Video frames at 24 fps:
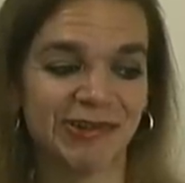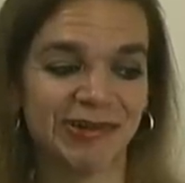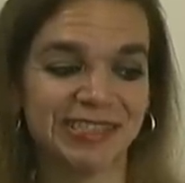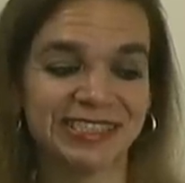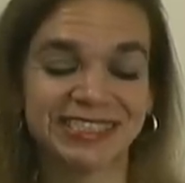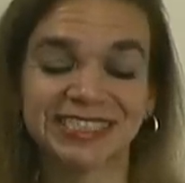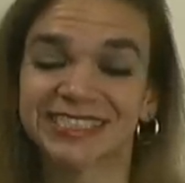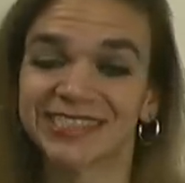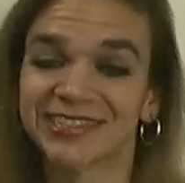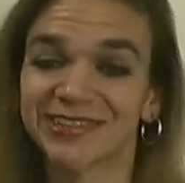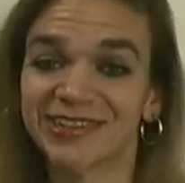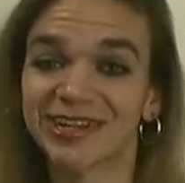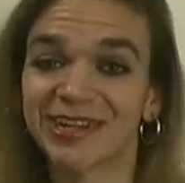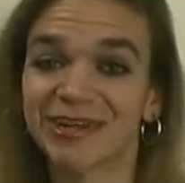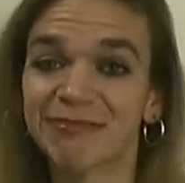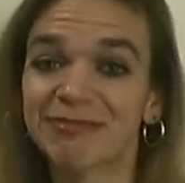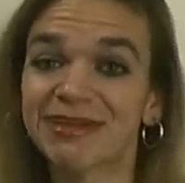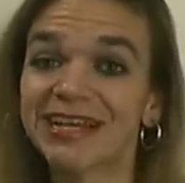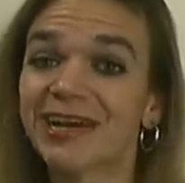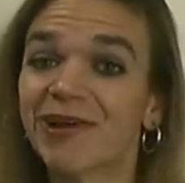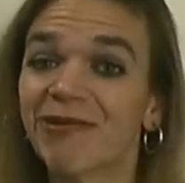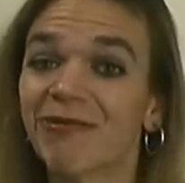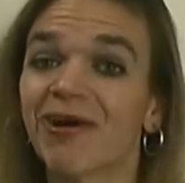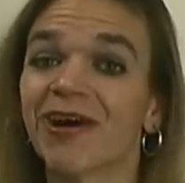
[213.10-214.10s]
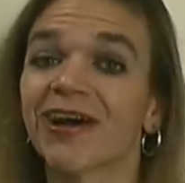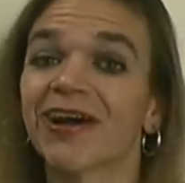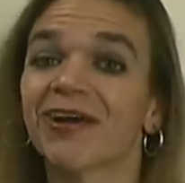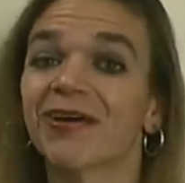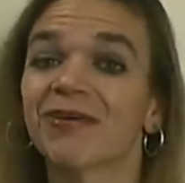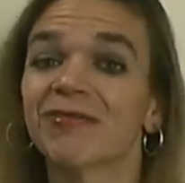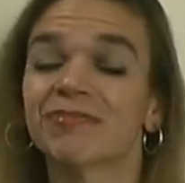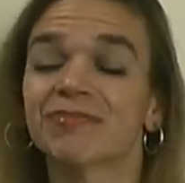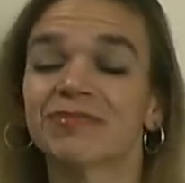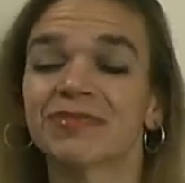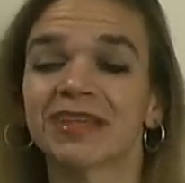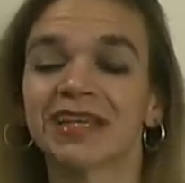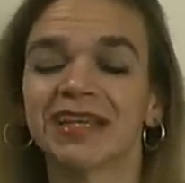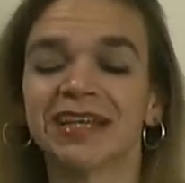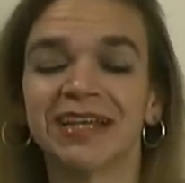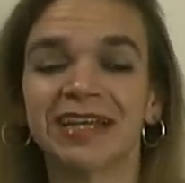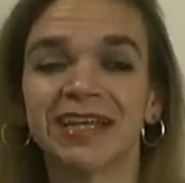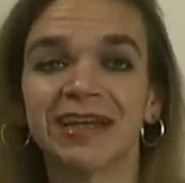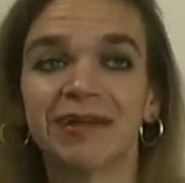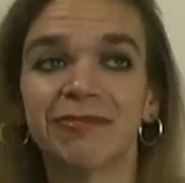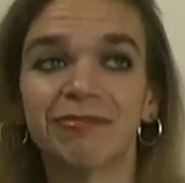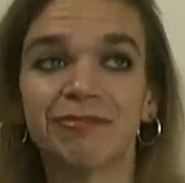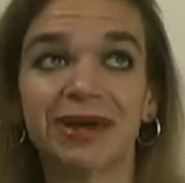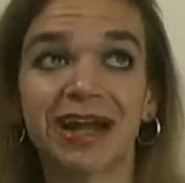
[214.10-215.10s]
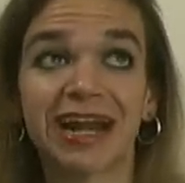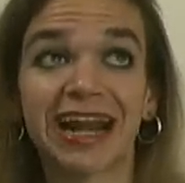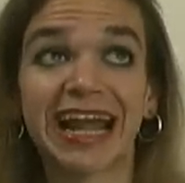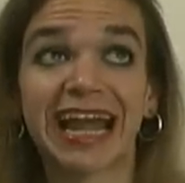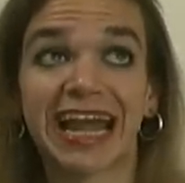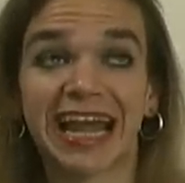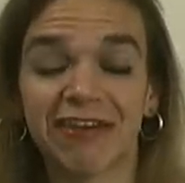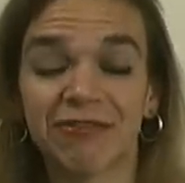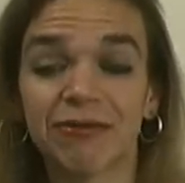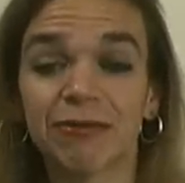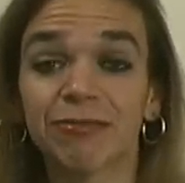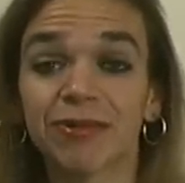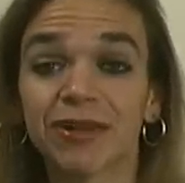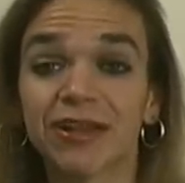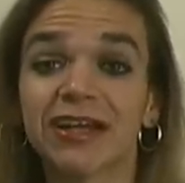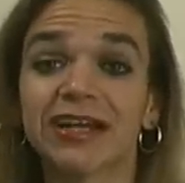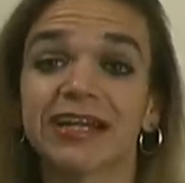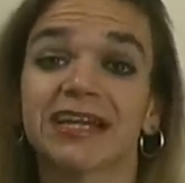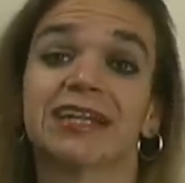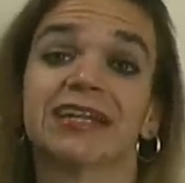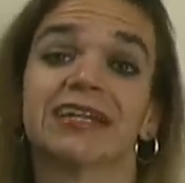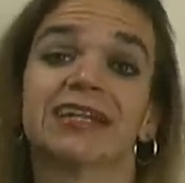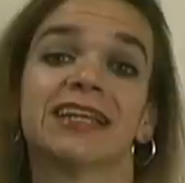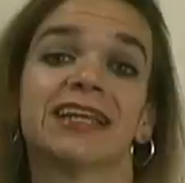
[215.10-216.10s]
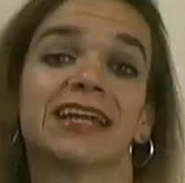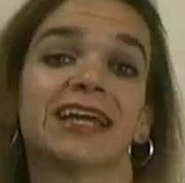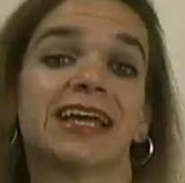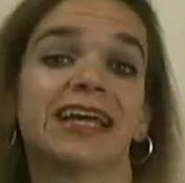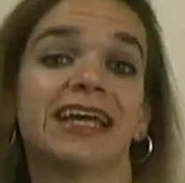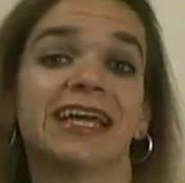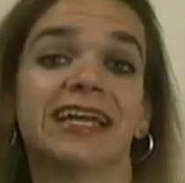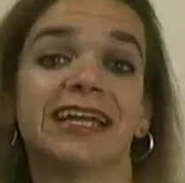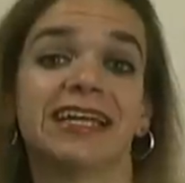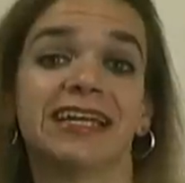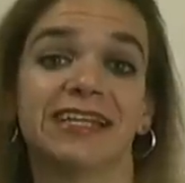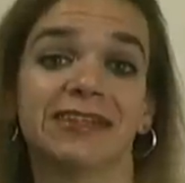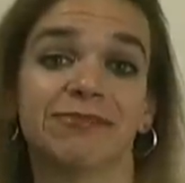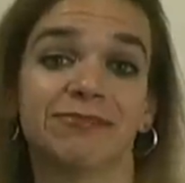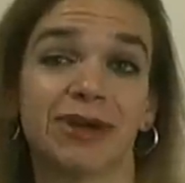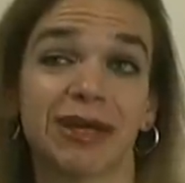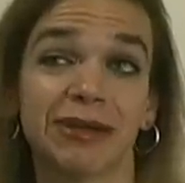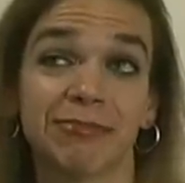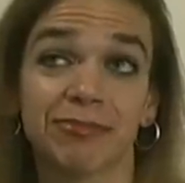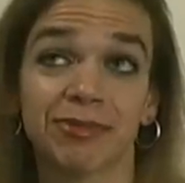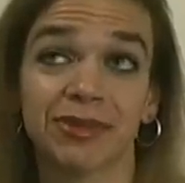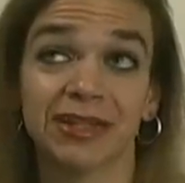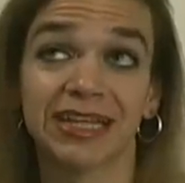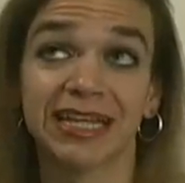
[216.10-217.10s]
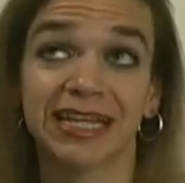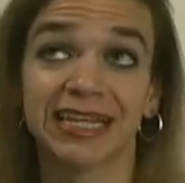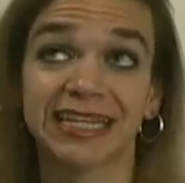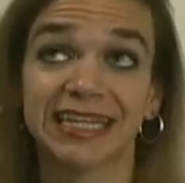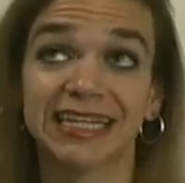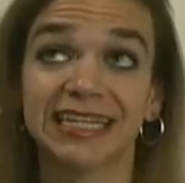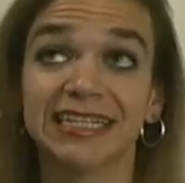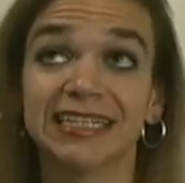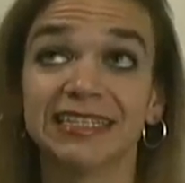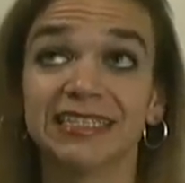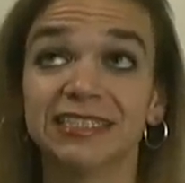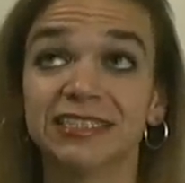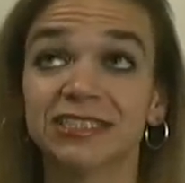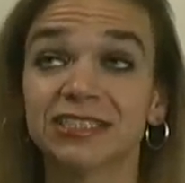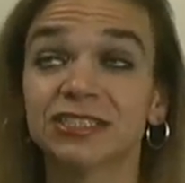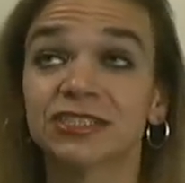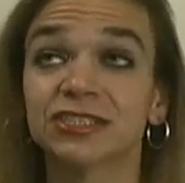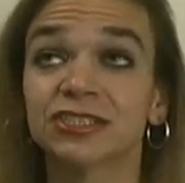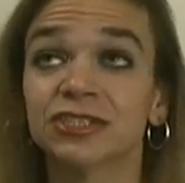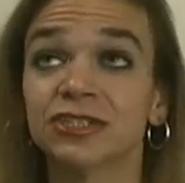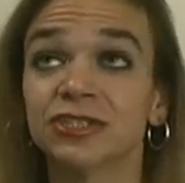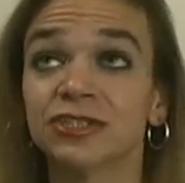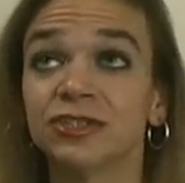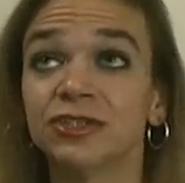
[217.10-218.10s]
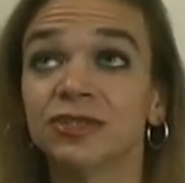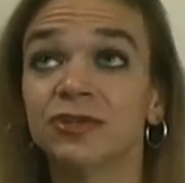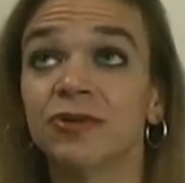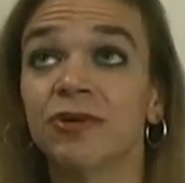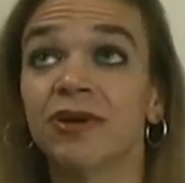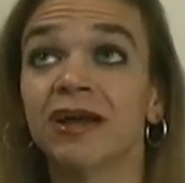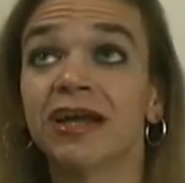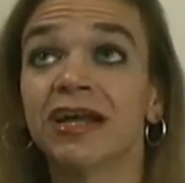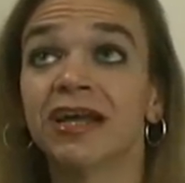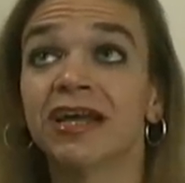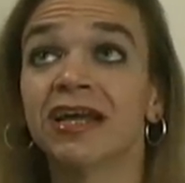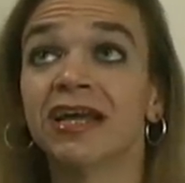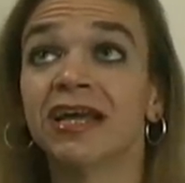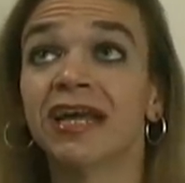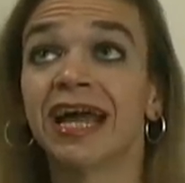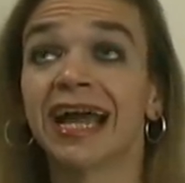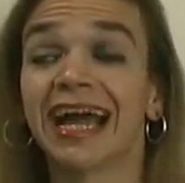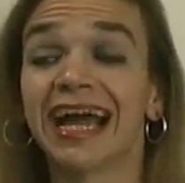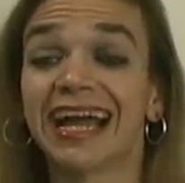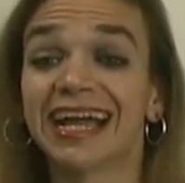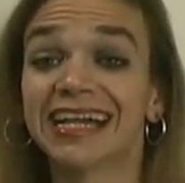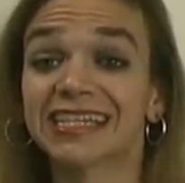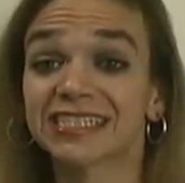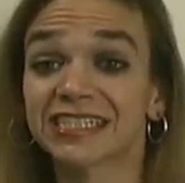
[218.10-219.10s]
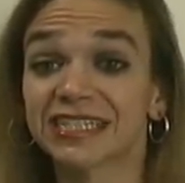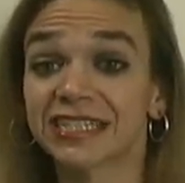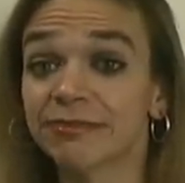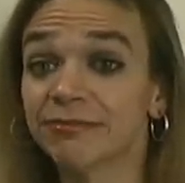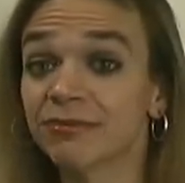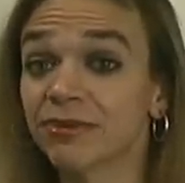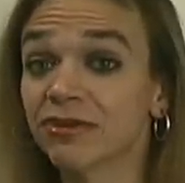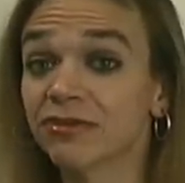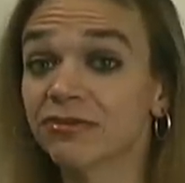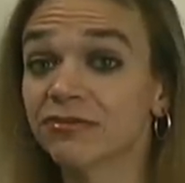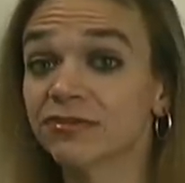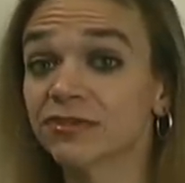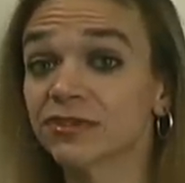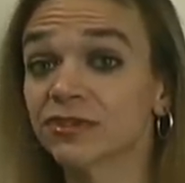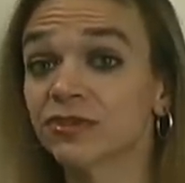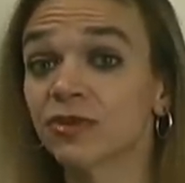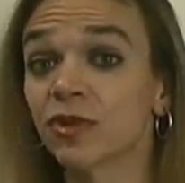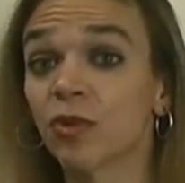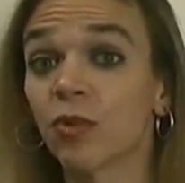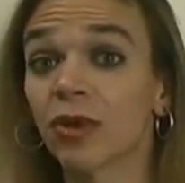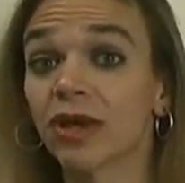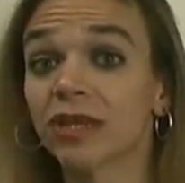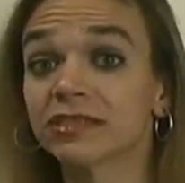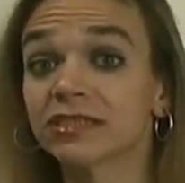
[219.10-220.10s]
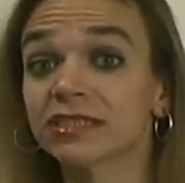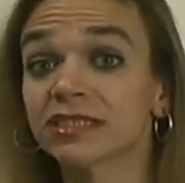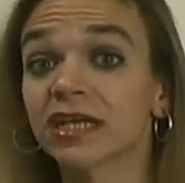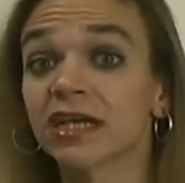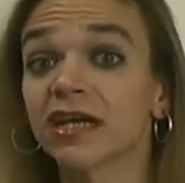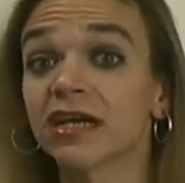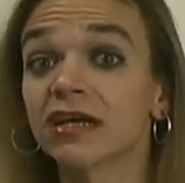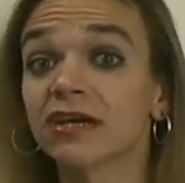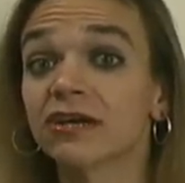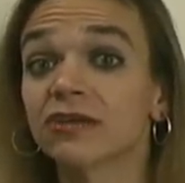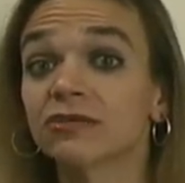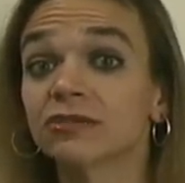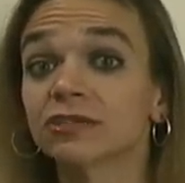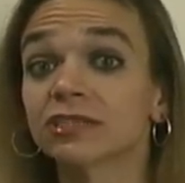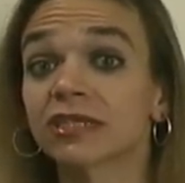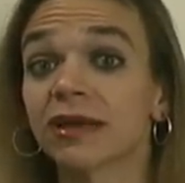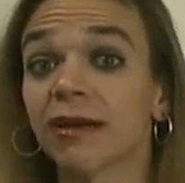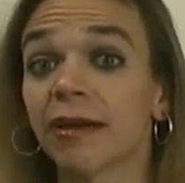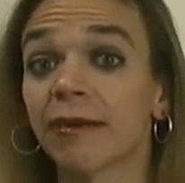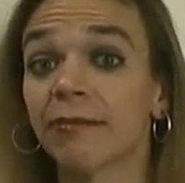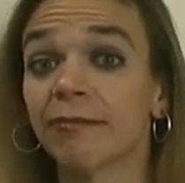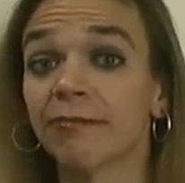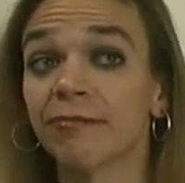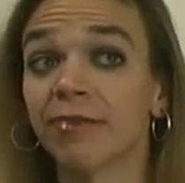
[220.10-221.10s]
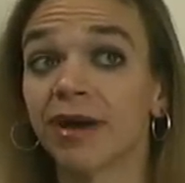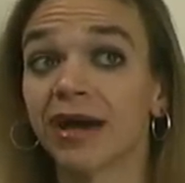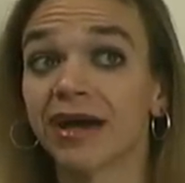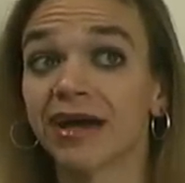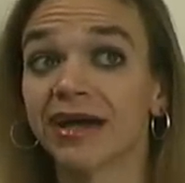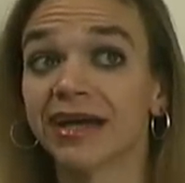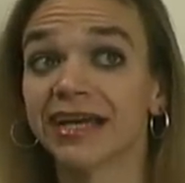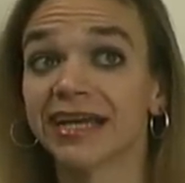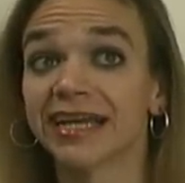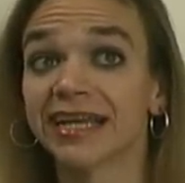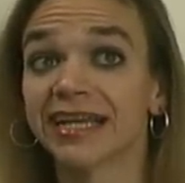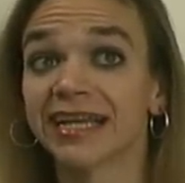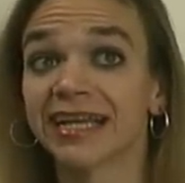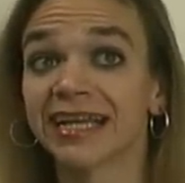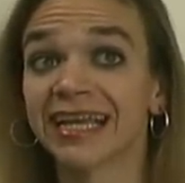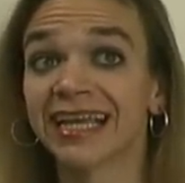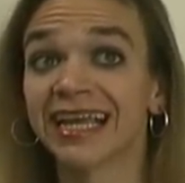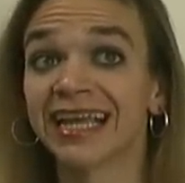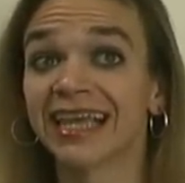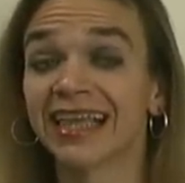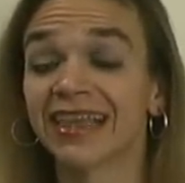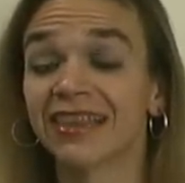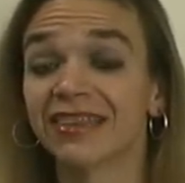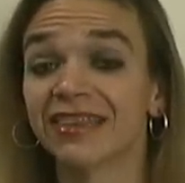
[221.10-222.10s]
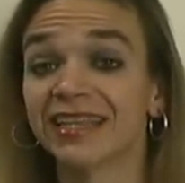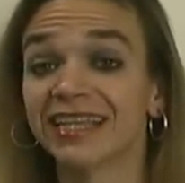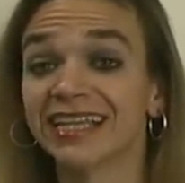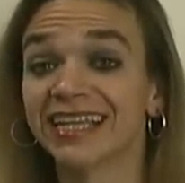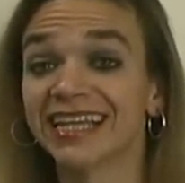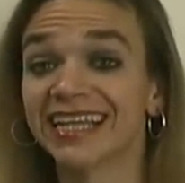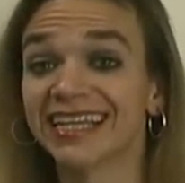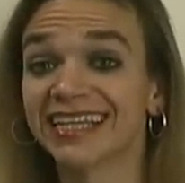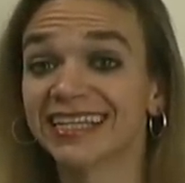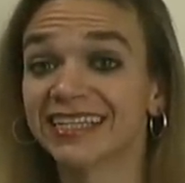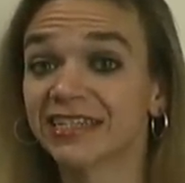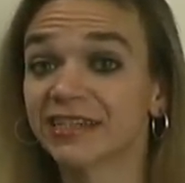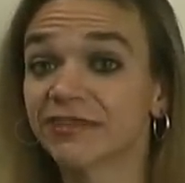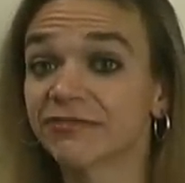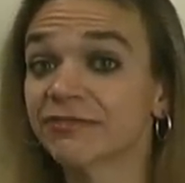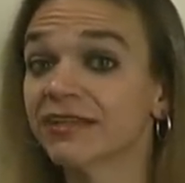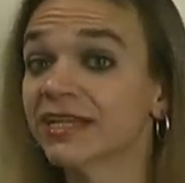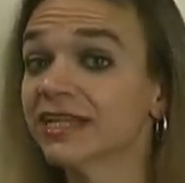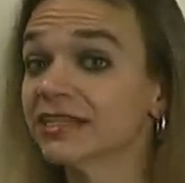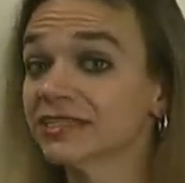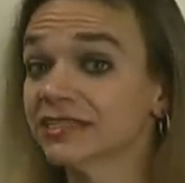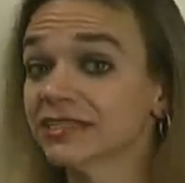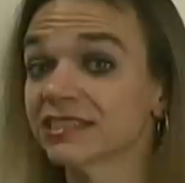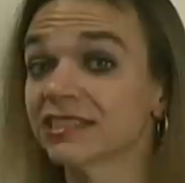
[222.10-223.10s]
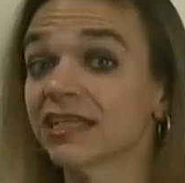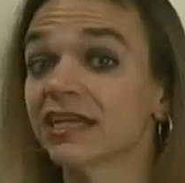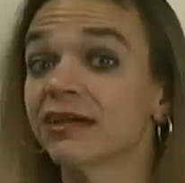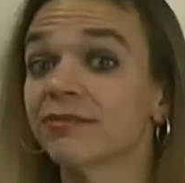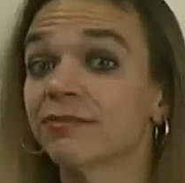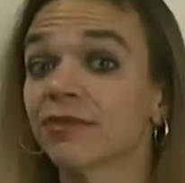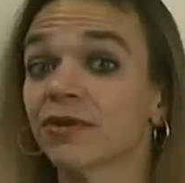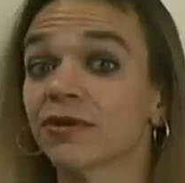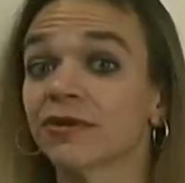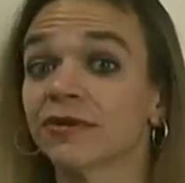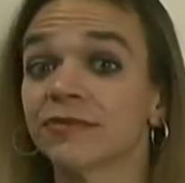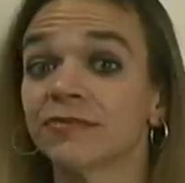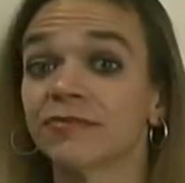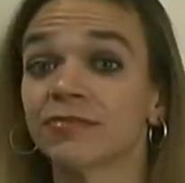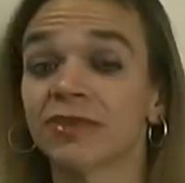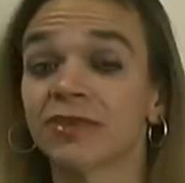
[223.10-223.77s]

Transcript: it's still going to be a while. But I have a plan, and my plan is to actually move to the West Coast by the end of next summer.